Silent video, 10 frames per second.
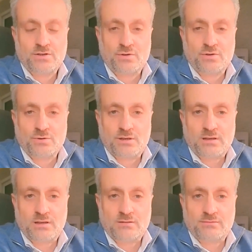The
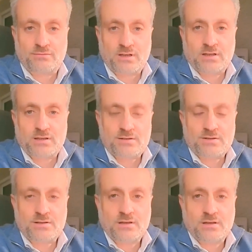UK and
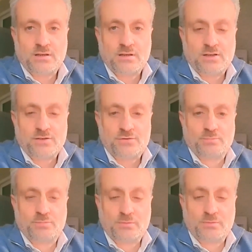France are
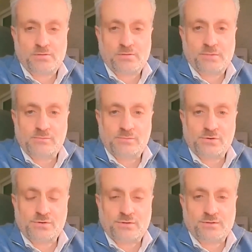two permanent
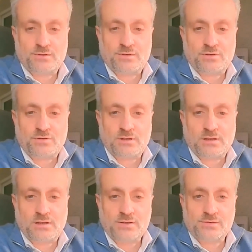members of the Security
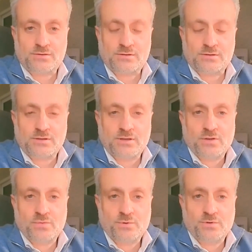Council,
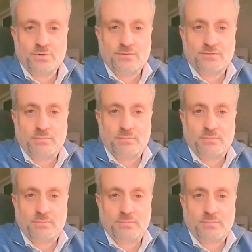with a
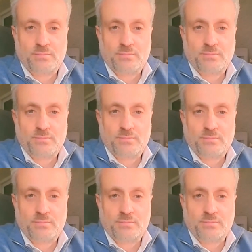veto
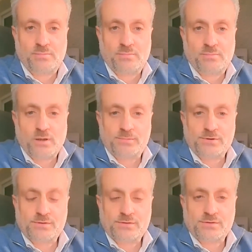power, with
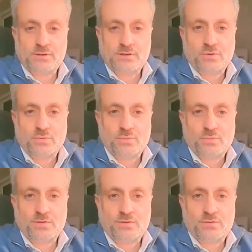nuclear weapons,
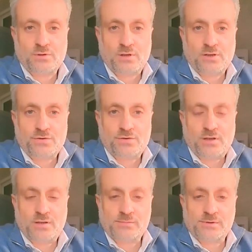with the two
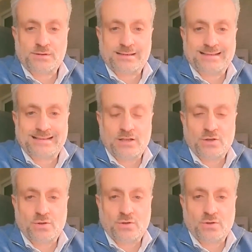largest armies in
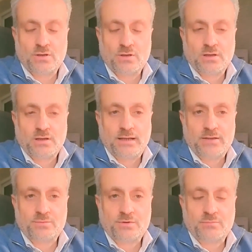NATO,
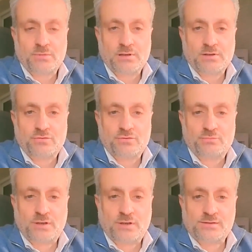and with a military
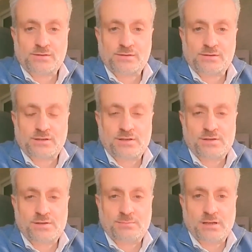presence in the
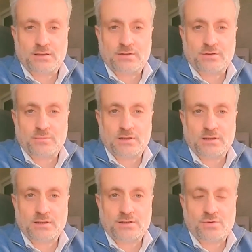East Med and the
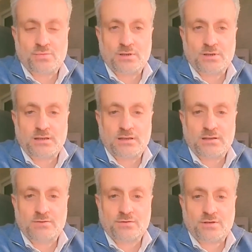Middle East. So we
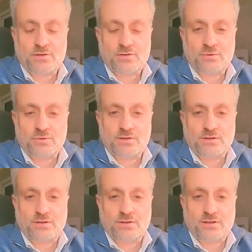need those countries
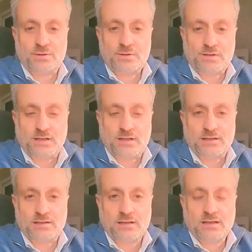on our
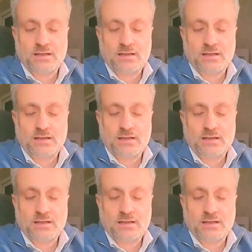side.